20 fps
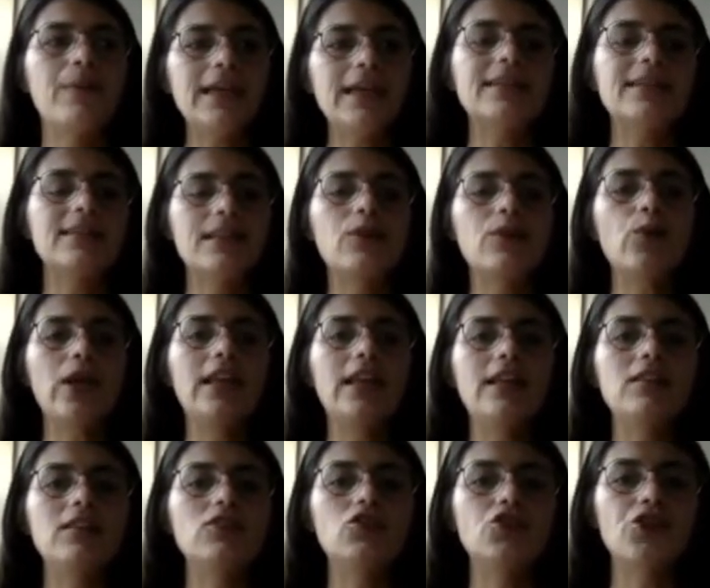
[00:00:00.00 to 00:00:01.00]
Basically,
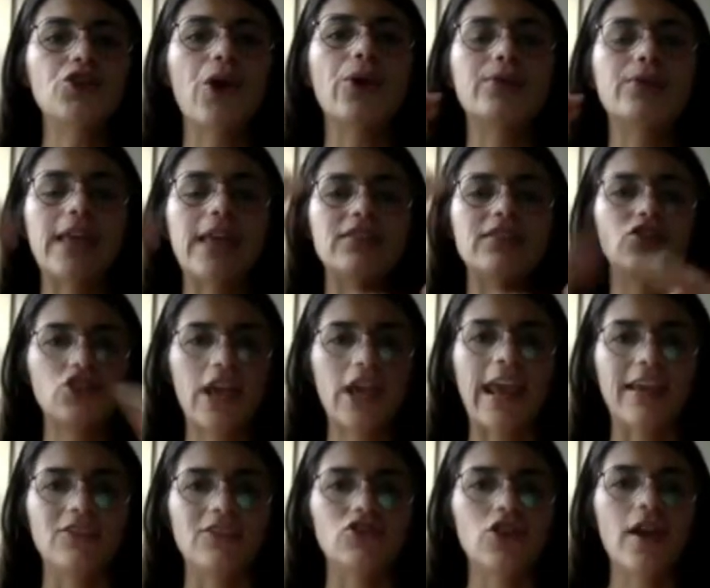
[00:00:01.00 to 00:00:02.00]
we need to show that
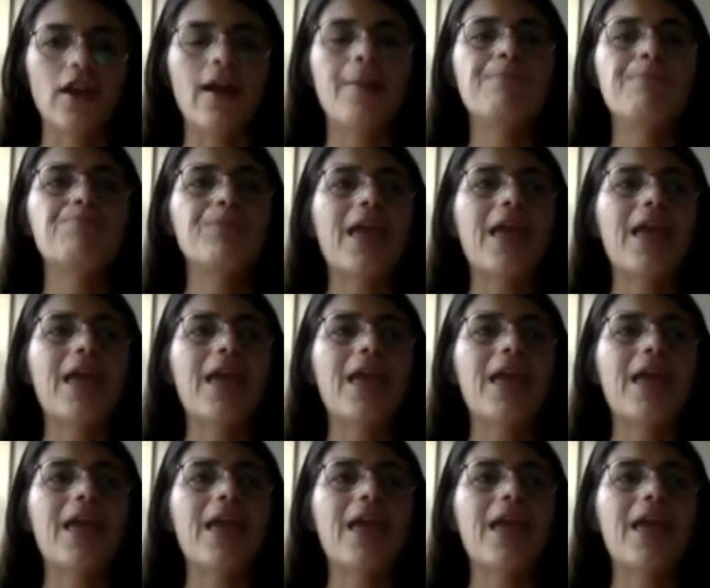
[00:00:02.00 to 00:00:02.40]
change.